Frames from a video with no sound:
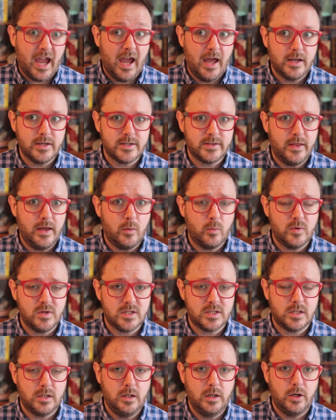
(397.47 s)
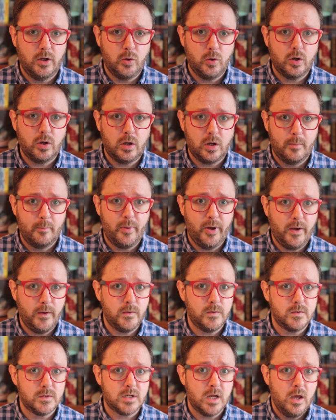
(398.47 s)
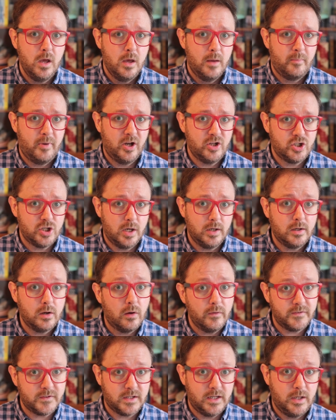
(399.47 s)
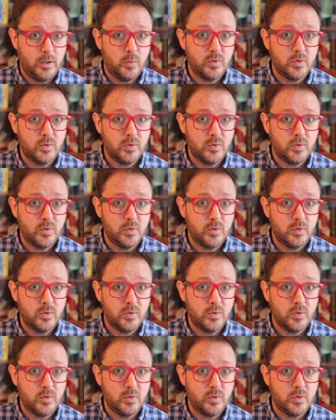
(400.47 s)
And that was, composed by Tchaikovsky,